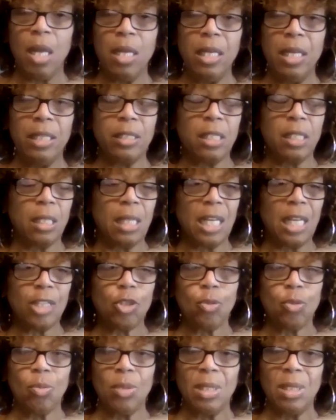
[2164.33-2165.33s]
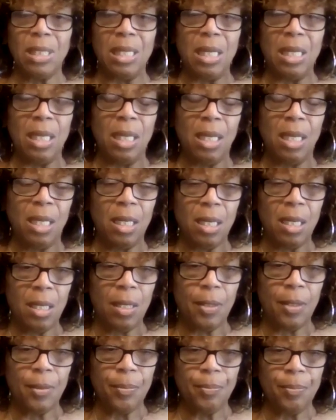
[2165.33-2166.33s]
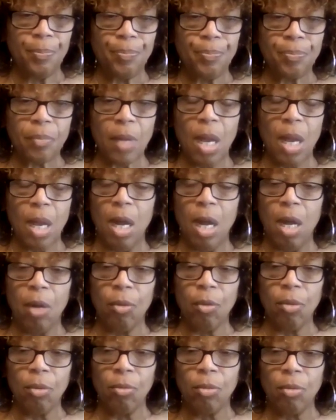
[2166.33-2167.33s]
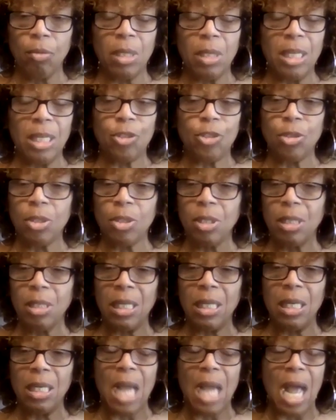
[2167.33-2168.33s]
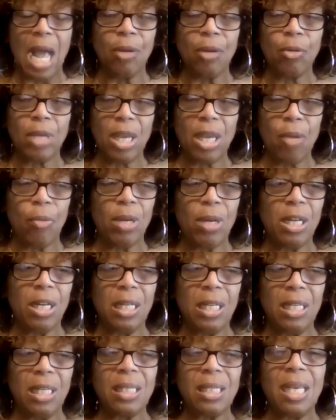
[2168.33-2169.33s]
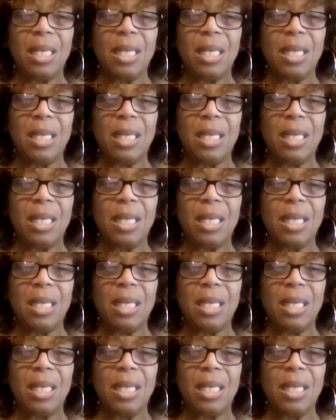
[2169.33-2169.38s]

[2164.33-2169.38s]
intellectually, relationally, I don't care what it is.